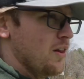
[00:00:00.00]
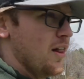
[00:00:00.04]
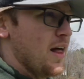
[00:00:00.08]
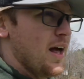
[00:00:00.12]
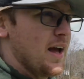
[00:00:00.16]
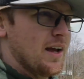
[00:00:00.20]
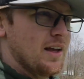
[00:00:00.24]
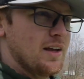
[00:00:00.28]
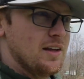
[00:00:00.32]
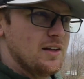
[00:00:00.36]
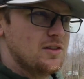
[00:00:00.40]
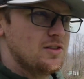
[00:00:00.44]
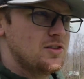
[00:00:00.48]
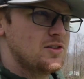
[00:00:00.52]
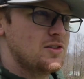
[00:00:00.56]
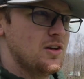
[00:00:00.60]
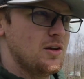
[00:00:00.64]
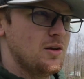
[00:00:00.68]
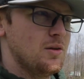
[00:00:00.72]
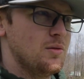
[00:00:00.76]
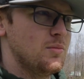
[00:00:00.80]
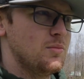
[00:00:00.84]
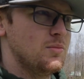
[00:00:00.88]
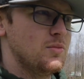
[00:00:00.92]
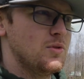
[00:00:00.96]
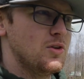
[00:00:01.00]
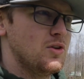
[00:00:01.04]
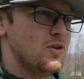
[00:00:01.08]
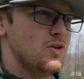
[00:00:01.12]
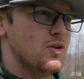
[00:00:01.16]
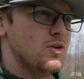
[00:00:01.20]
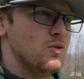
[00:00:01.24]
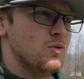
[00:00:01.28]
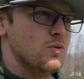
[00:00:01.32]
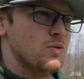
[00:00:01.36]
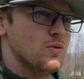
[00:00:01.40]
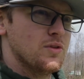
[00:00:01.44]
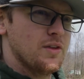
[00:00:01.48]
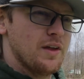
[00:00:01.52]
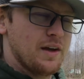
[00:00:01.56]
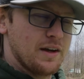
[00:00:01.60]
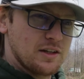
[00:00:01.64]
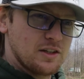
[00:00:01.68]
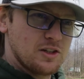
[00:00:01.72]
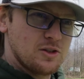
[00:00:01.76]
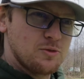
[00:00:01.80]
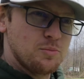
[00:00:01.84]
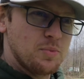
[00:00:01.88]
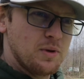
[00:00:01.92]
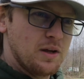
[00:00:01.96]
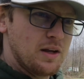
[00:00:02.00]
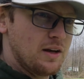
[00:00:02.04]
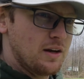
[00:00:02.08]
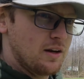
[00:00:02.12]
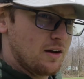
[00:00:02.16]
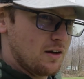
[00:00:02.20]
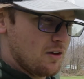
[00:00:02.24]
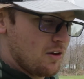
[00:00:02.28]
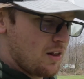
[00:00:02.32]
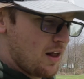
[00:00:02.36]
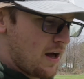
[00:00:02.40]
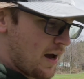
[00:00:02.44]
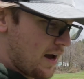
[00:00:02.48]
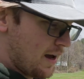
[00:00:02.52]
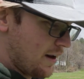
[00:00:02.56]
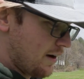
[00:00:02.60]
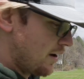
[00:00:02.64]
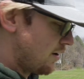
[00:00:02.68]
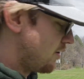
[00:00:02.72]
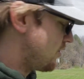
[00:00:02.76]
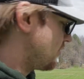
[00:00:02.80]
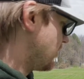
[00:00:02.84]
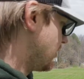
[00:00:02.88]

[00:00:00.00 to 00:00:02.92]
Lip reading: like it's something to do with like spin and glide. I don't